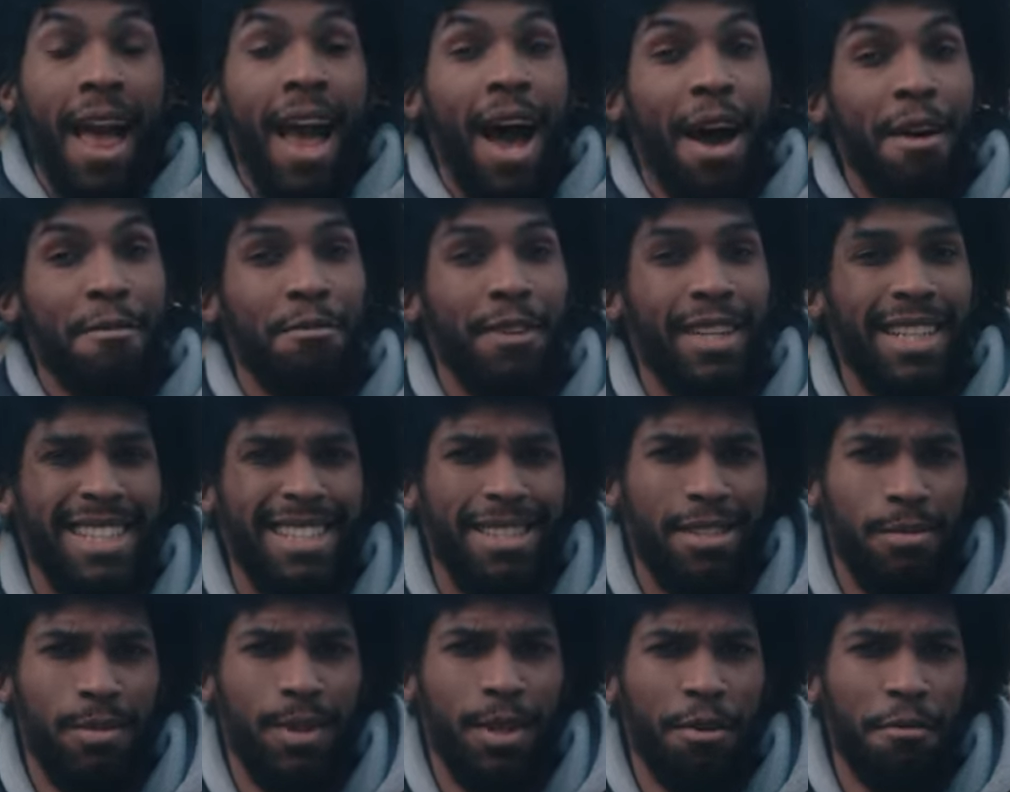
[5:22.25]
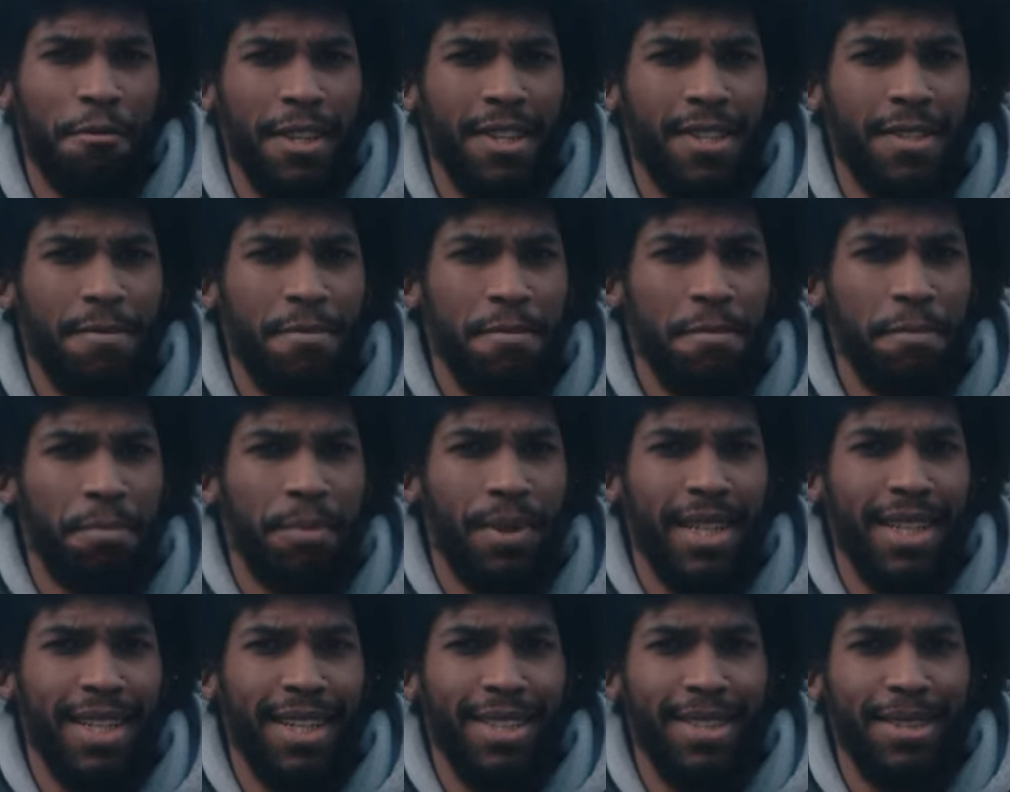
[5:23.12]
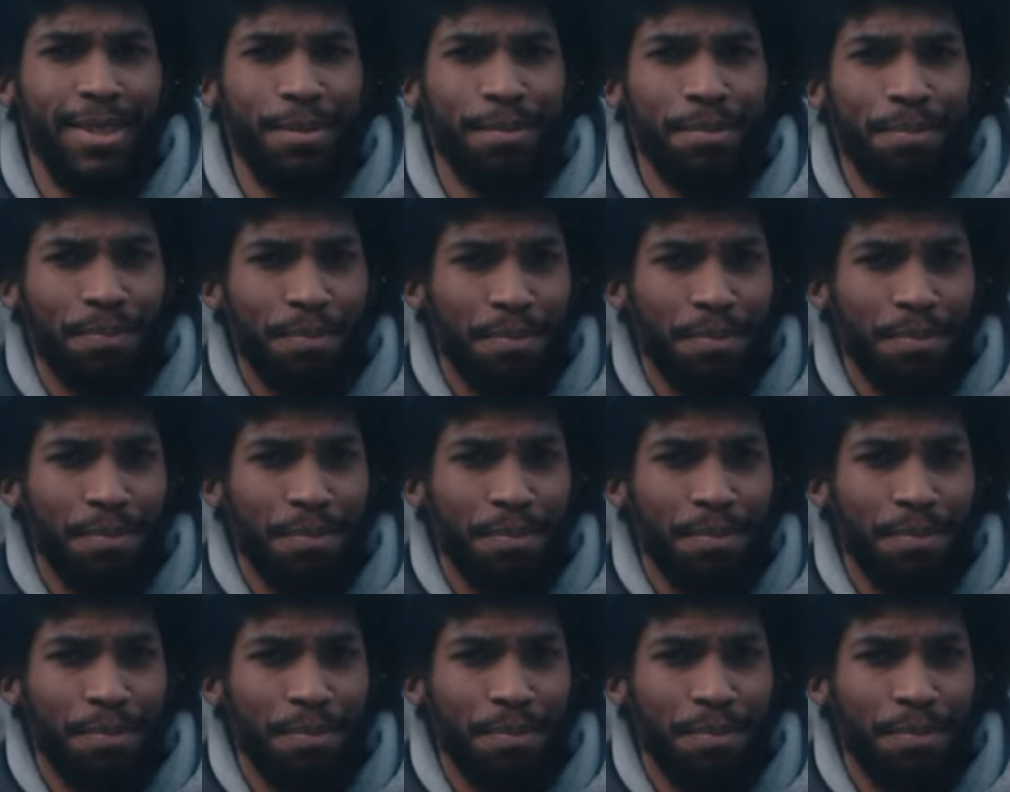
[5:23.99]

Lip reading: I find a little bit offensive, because